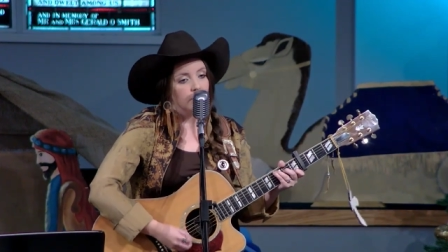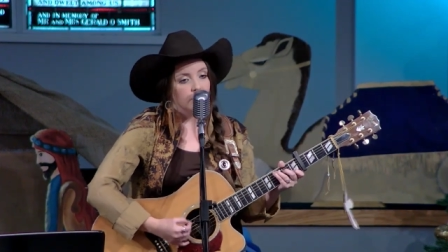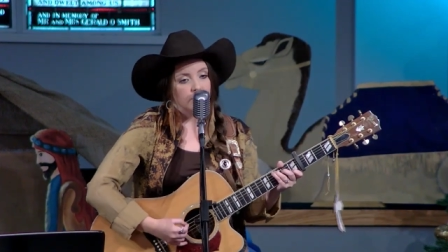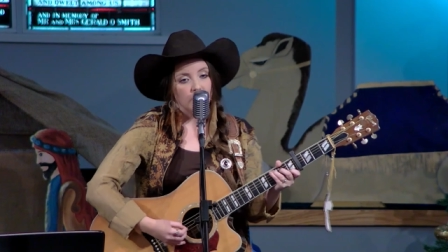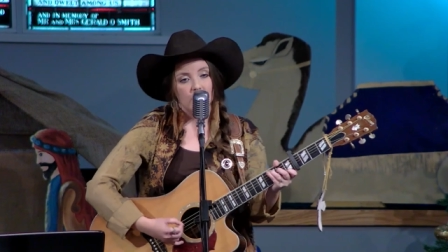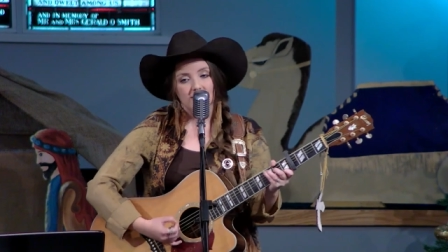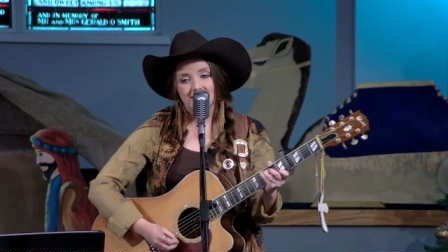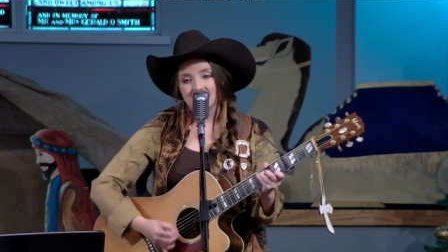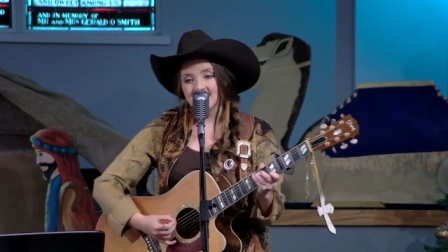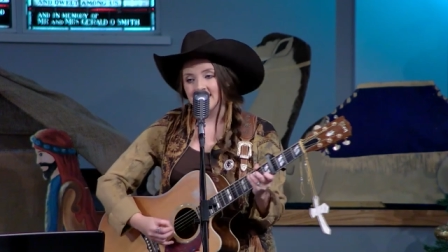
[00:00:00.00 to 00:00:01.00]

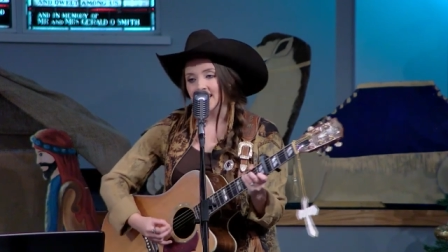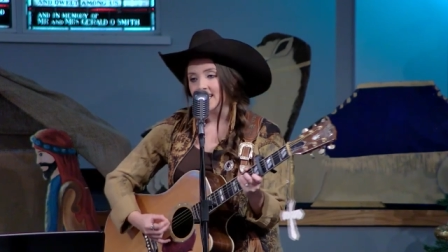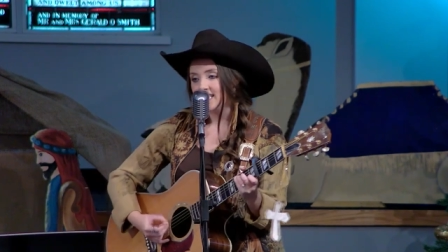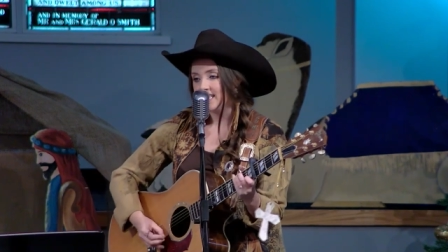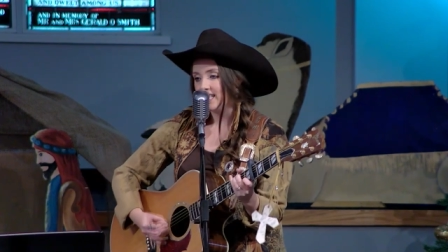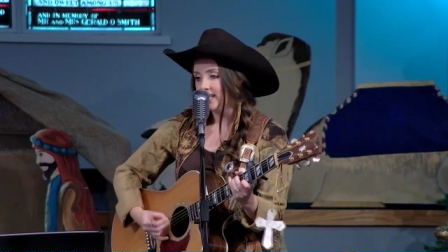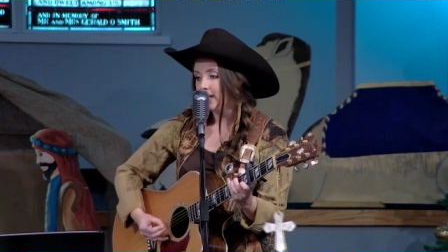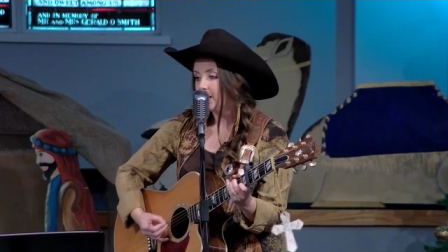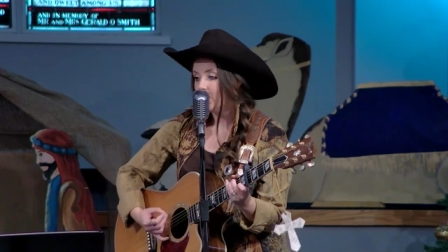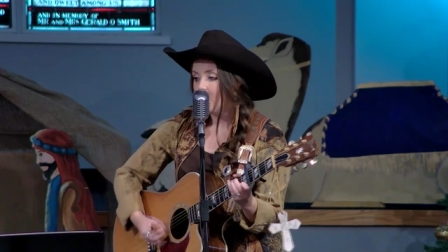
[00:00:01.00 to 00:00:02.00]
dark and
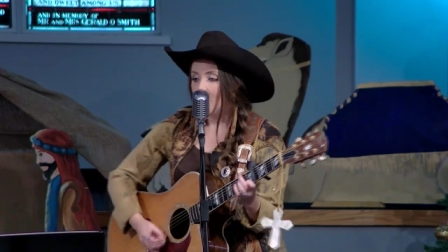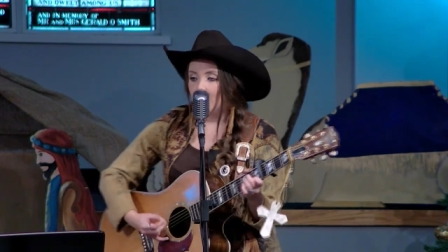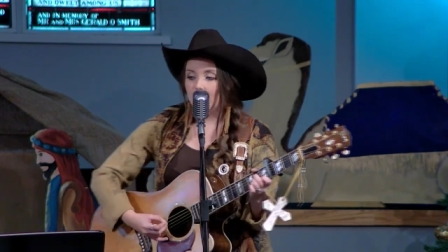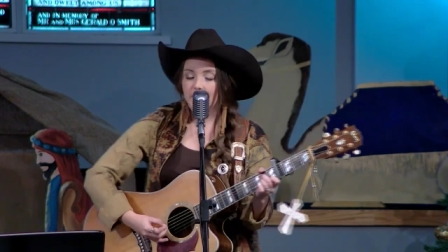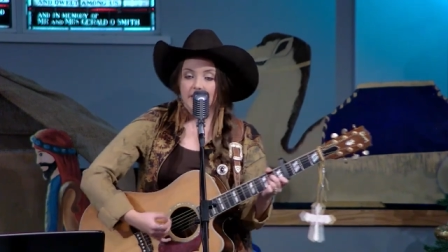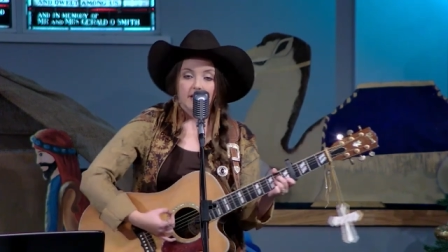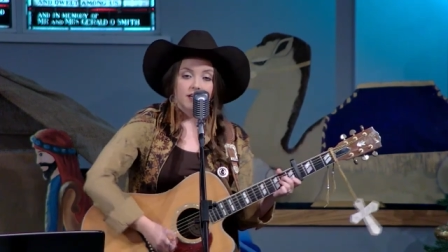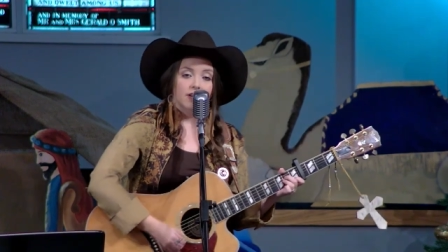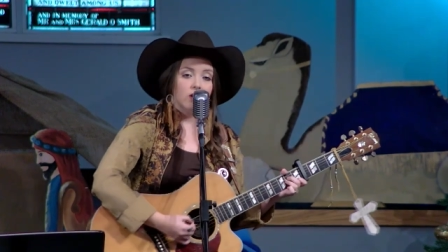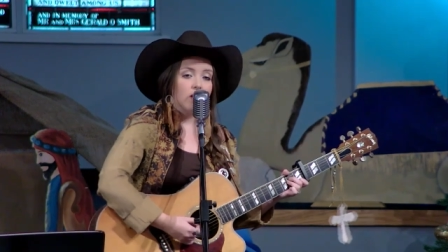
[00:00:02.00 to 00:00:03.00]
dusty,
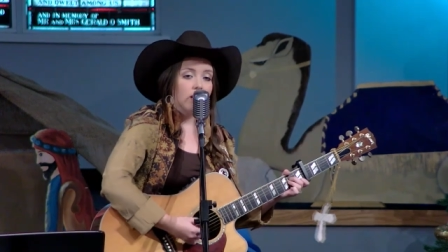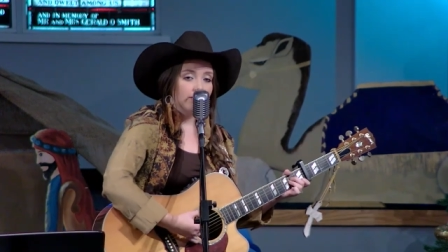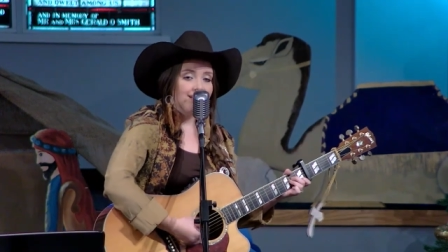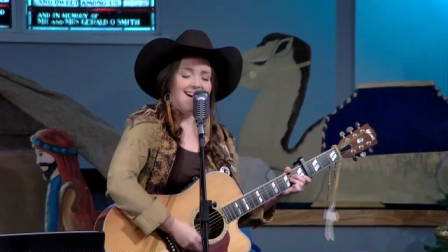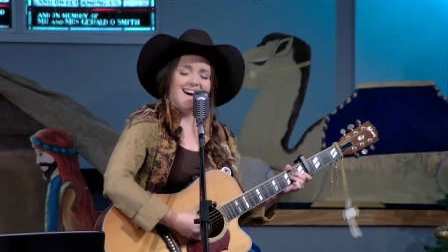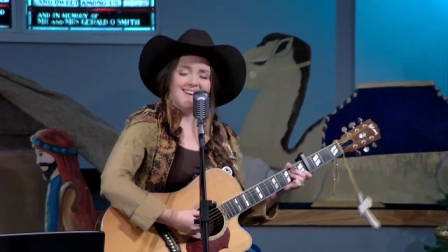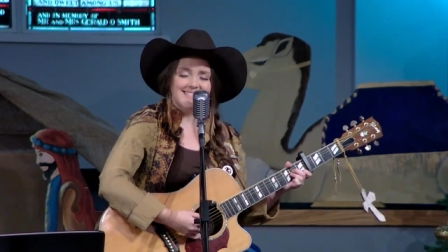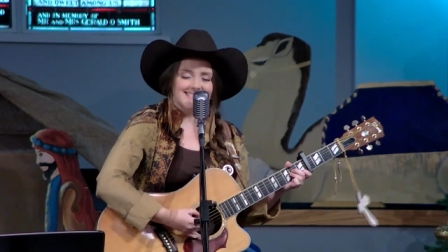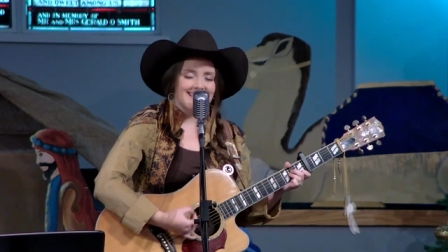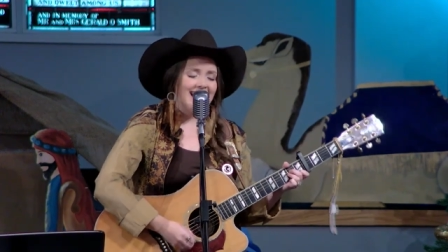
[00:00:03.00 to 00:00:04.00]
painted on
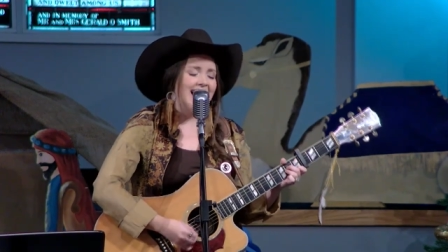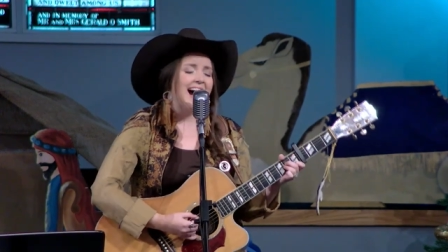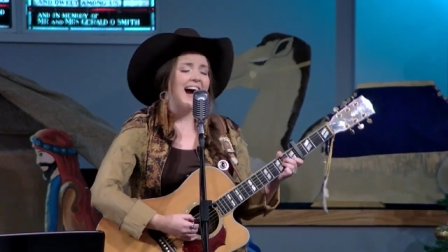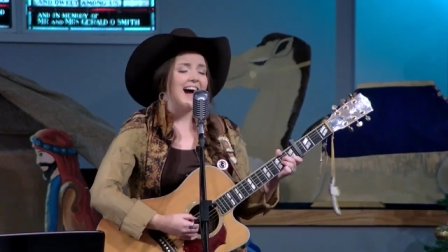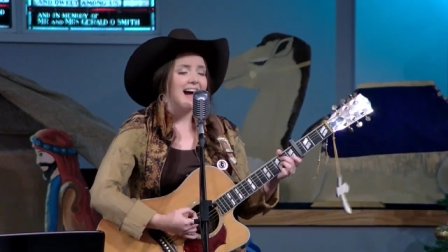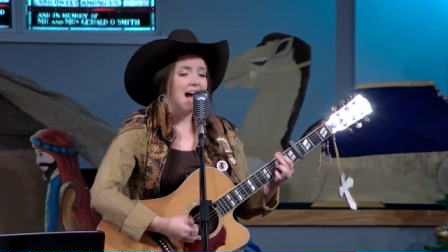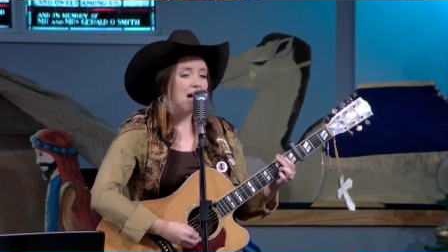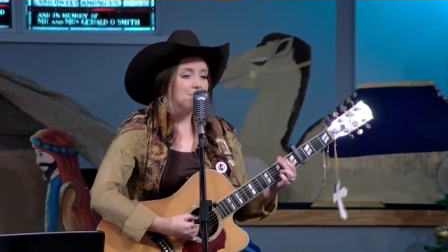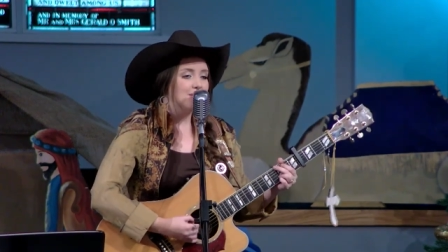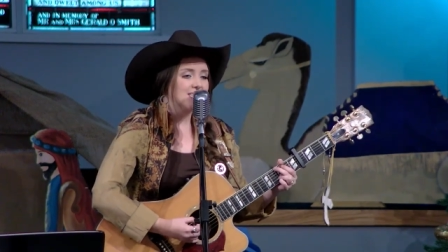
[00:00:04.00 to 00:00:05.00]
the
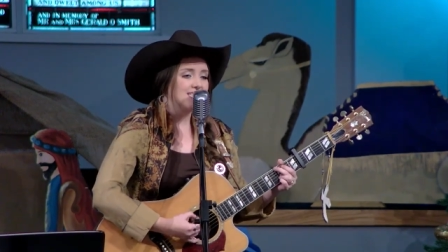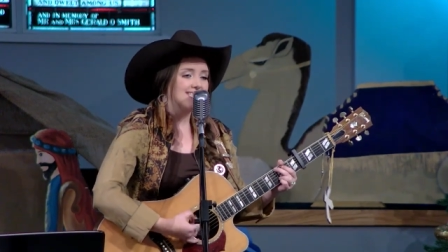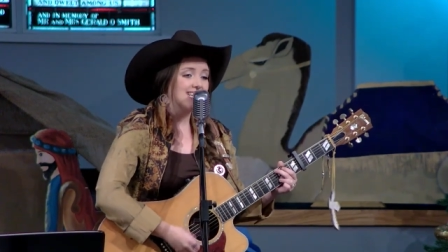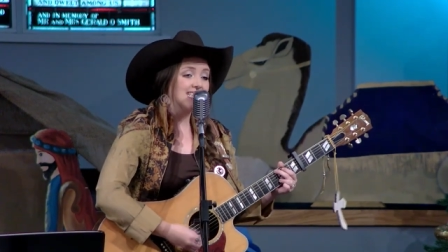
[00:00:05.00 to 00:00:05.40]
sky, misty